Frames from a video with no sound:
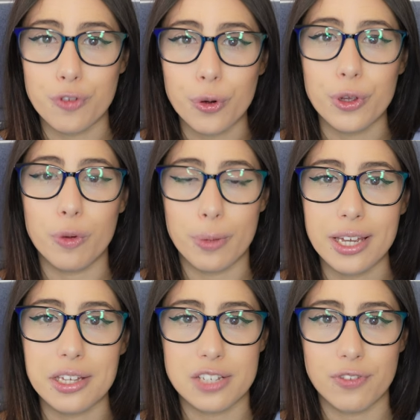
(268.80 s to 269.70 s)
for your
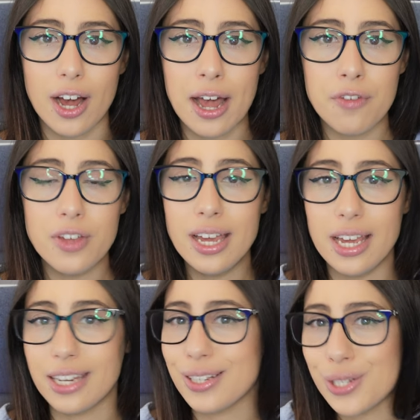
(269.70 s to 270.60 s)
PS5.
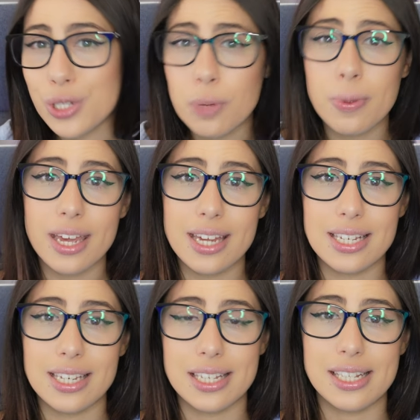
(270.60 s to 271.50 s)
It is super
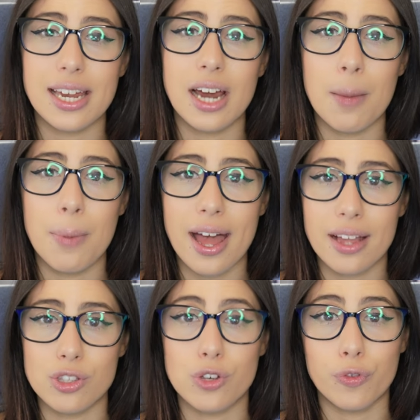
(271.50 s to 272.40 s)
easy to set up
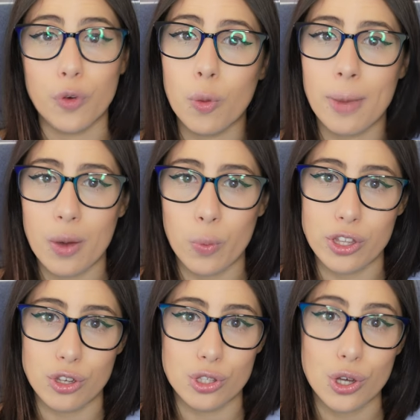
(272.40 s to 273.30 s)
and to format
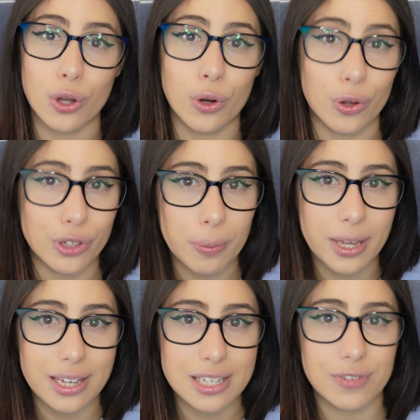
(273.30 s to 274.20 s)
when you turn on your
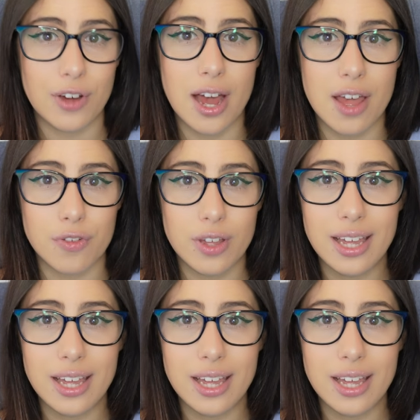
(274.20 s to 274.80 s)
PS5.